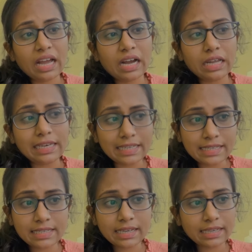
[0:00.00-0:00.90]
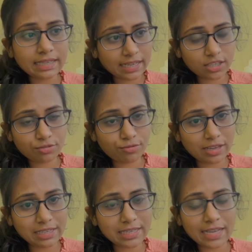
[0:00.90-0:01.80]
list, text
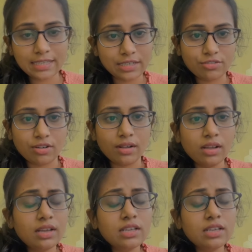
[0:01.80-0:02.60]
fields, etc.